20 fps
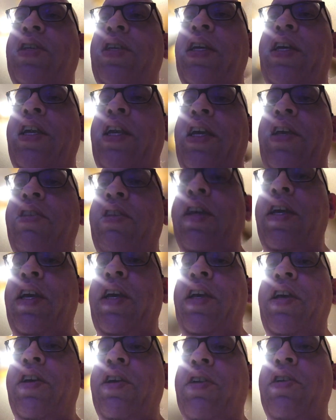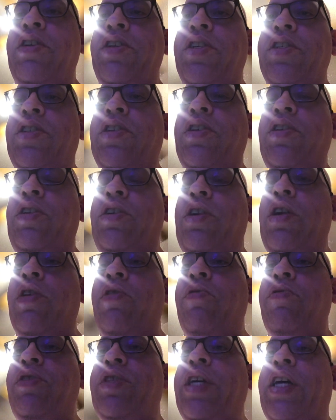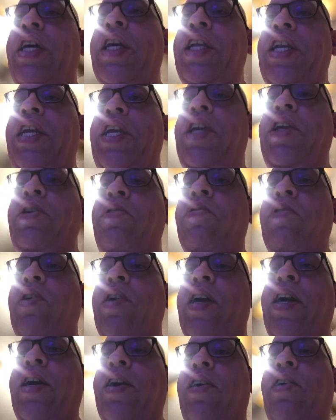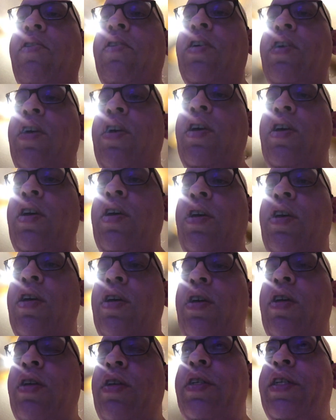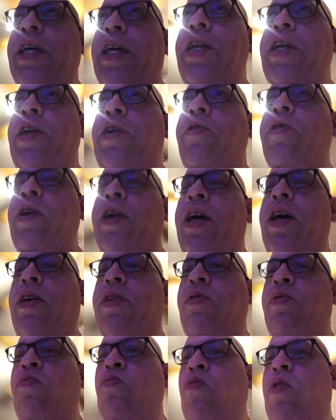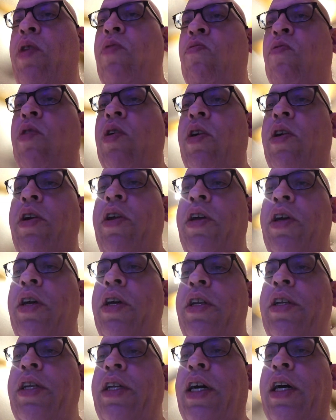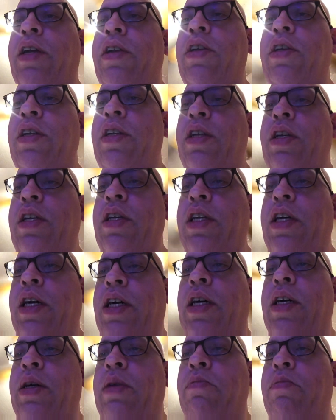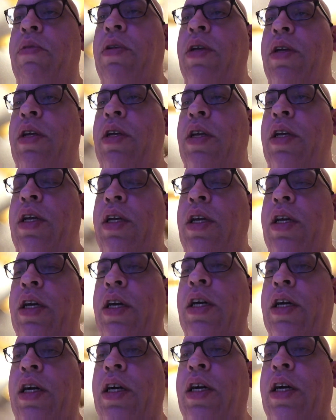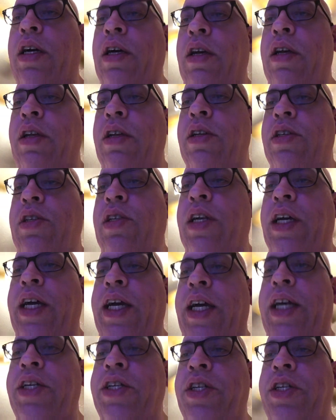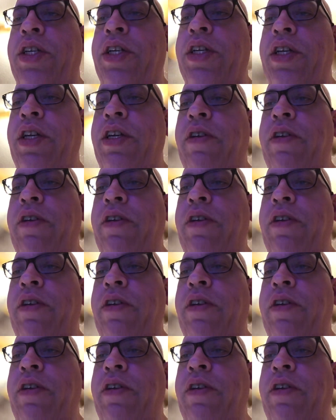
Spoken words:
and anything. You can just go tinyurl one word dot com slash